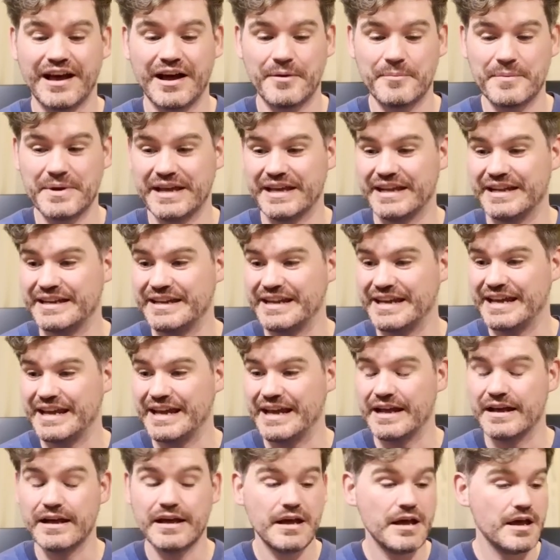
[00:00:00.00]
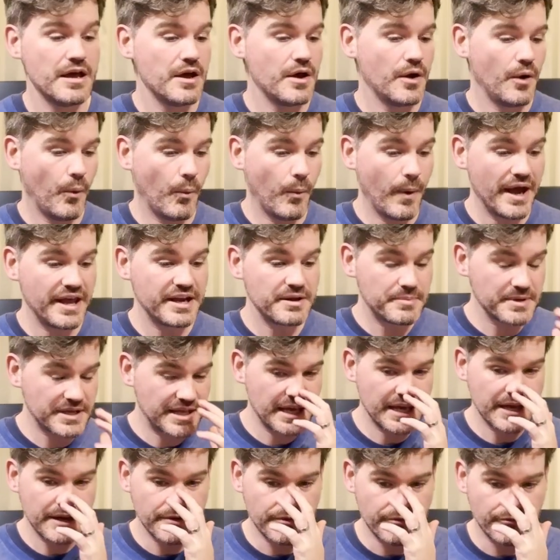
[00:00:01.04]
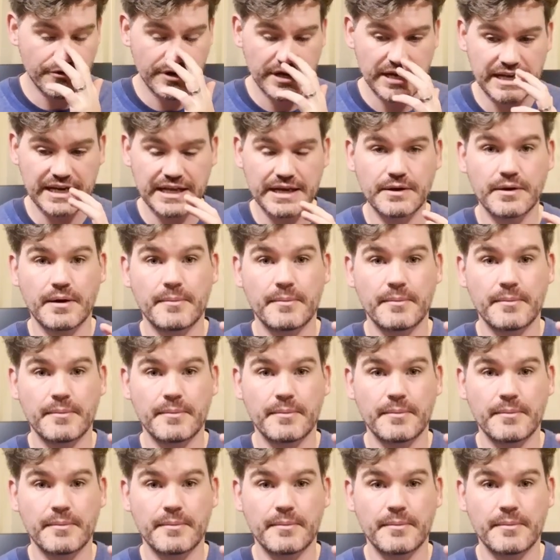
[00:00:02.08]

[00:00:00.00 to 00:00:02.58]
in here. Where to begin, really?